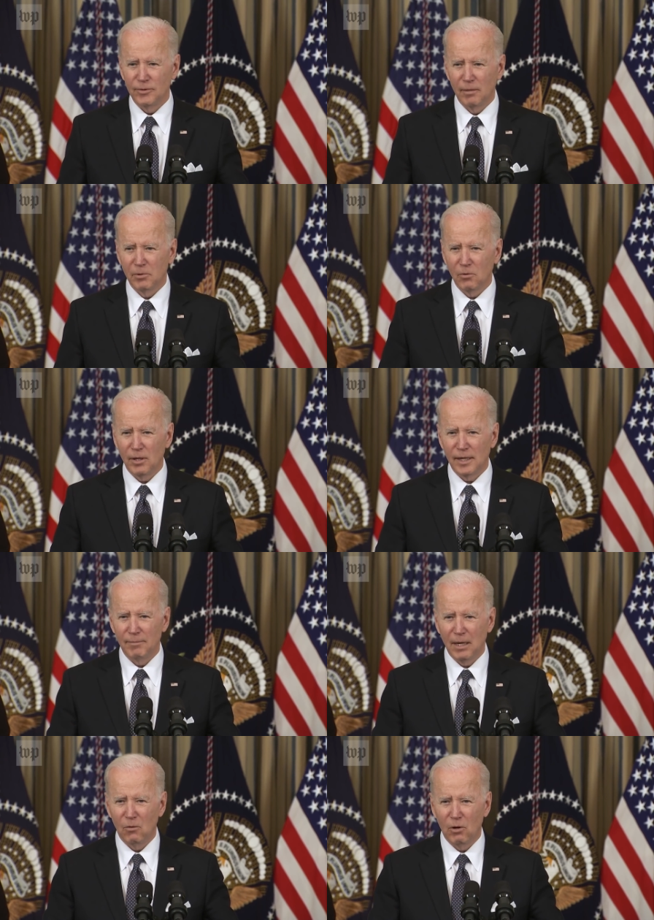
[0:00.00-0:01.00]
Biden has
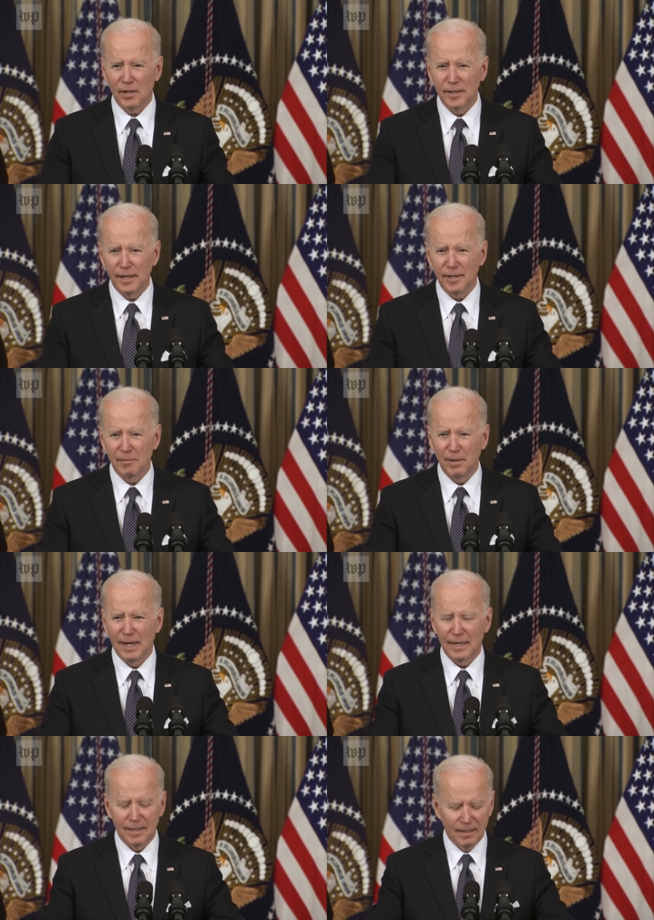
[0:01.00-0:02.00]
since stood by
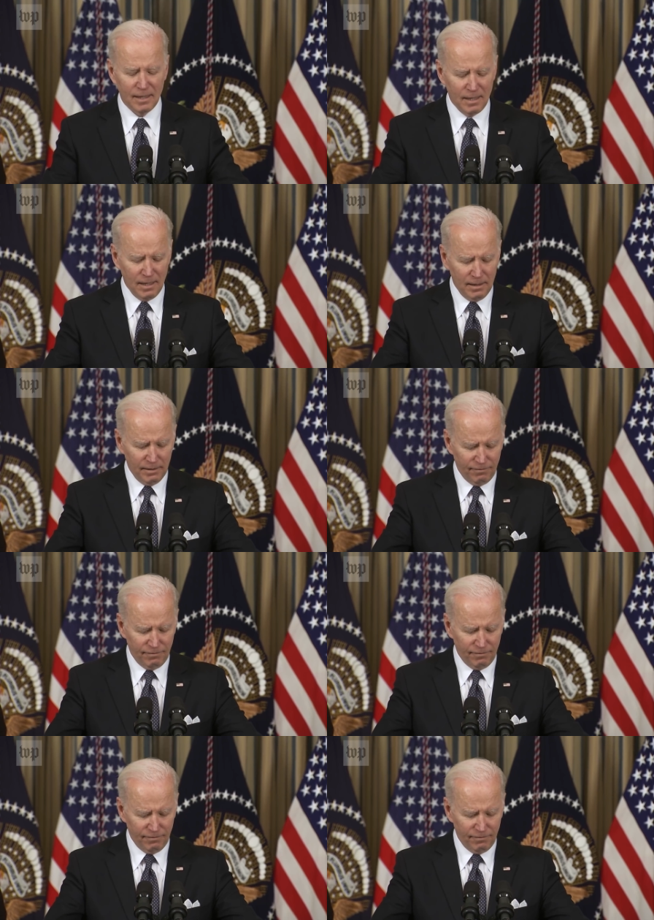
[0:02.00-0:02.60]
his comments.